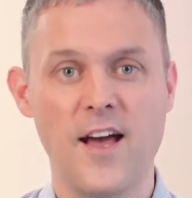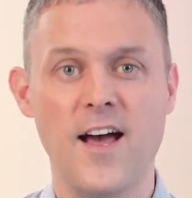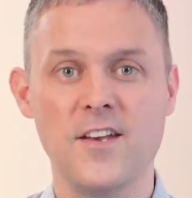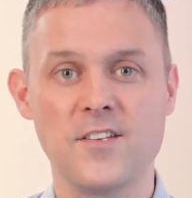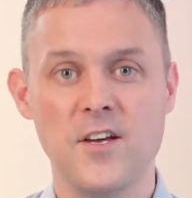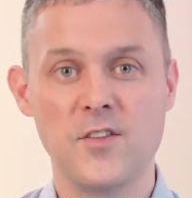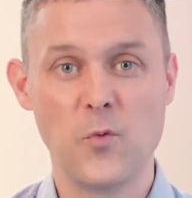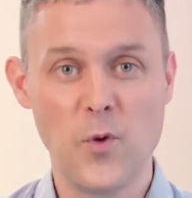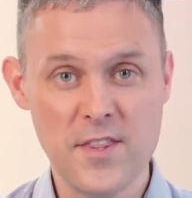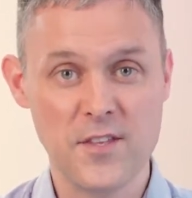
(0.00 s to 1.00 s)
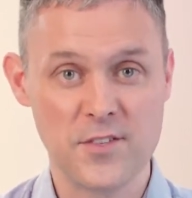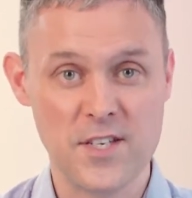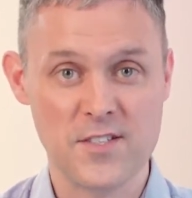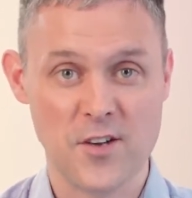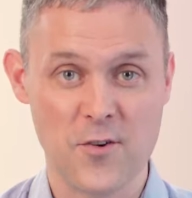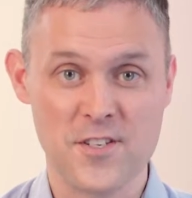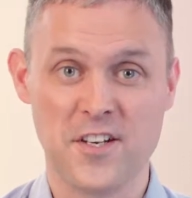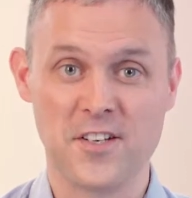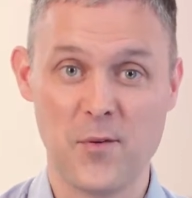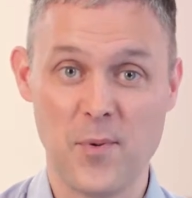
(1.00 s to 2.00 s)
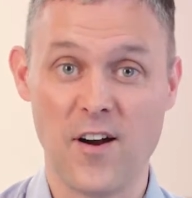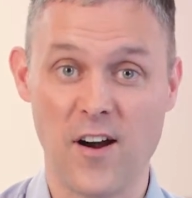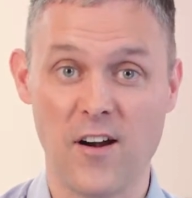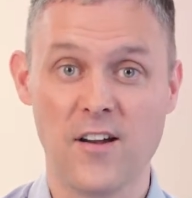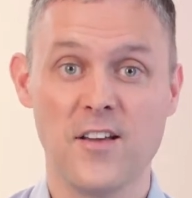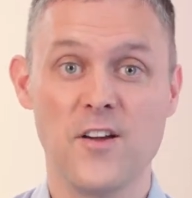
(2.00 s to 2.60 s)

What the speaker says: and the width of this horizontal bar